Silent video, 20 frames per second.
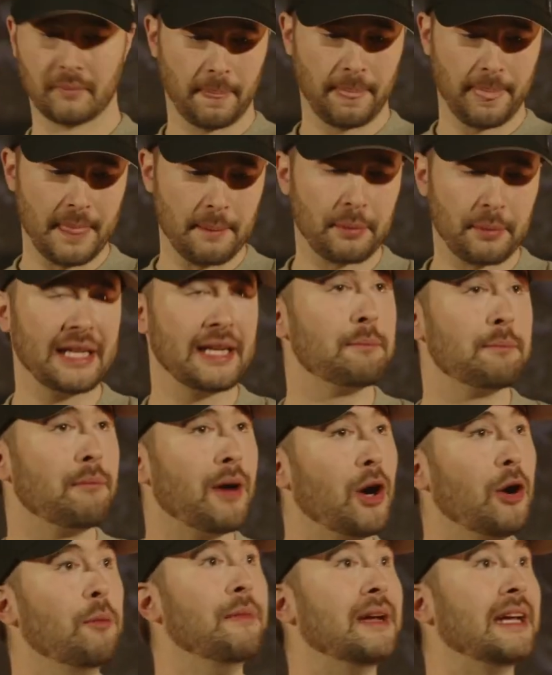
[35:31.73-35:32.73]
But in a
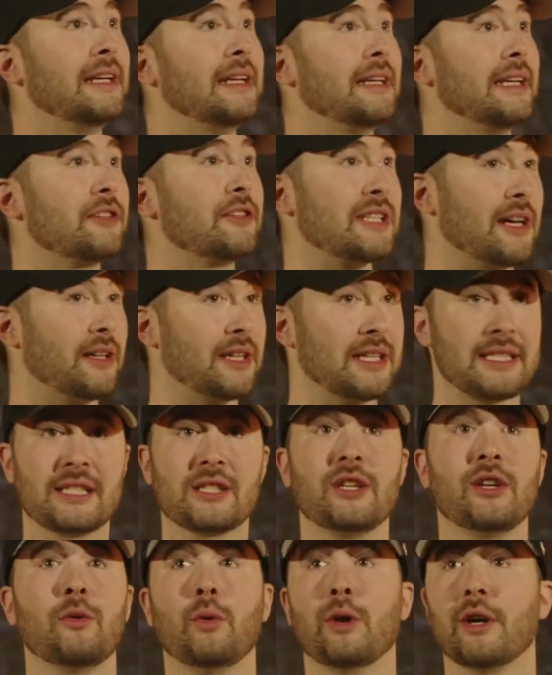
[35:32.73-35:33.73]
moment, here's how this is
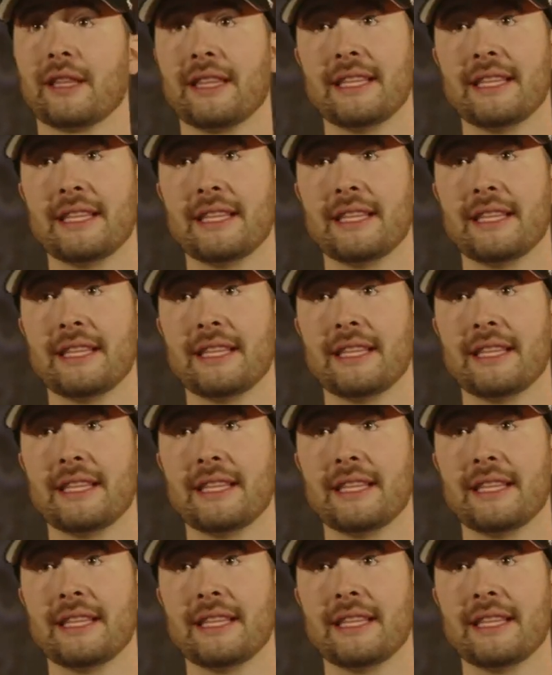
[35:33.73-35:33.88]
going to work.